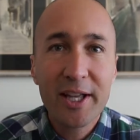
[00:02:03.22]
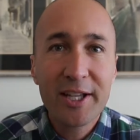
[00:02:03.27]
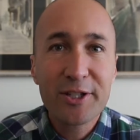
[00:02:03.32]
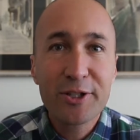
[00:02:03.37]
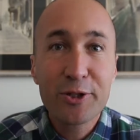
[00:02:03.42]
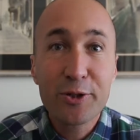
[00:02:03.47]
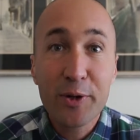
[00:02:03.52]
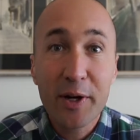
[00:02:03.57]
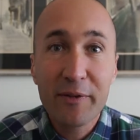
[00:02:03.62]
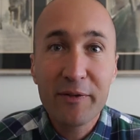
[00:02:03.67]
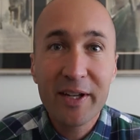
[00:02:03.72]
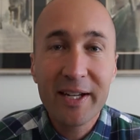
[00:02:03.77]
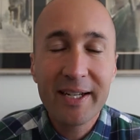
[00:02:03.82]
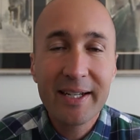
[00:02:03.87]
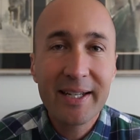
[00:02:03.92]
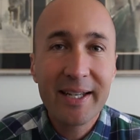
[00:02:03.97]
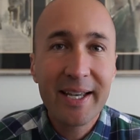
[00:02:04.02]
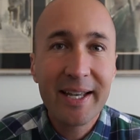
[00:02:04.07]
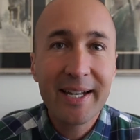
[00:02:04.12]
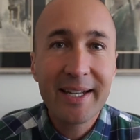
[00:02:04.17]
that's
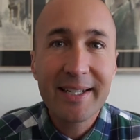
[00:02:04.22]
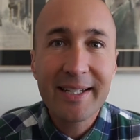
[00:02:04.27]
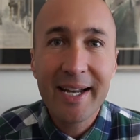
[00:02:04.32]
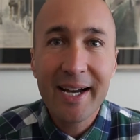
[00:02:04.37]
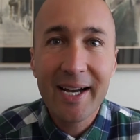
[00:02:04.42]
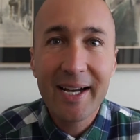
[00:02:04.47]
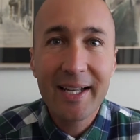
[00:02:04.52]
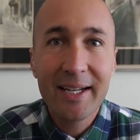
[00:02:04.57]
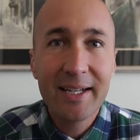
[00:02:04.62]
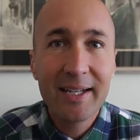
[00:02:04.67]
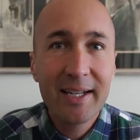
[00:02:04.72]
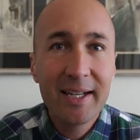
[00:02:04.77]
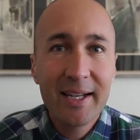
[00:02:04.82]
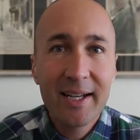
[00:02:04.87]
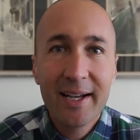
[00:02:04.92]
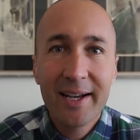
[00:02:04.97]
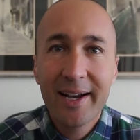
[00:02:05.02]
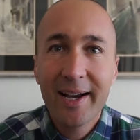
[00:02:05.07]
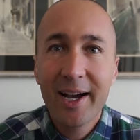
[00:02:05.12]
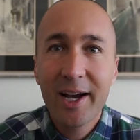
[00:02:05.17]
driven, get it done.
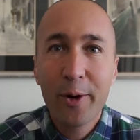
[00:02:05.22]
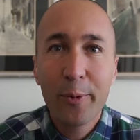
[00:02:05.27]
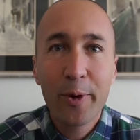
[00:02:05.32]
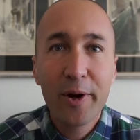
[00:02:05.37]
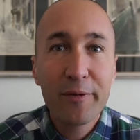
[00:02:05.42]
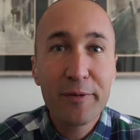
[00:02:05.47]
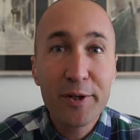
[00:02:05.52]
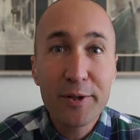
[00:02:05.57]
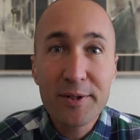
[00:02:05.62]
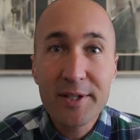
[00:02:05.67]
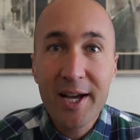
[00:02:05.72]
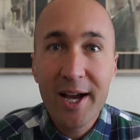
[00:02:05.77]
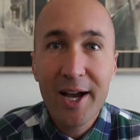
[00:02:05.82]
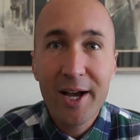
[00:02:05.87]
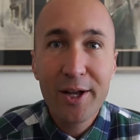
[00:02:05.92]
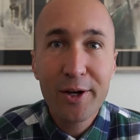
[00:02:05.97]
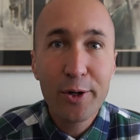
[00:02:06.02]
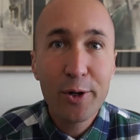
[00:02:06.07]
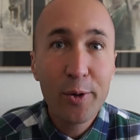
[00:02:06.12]
What have you done?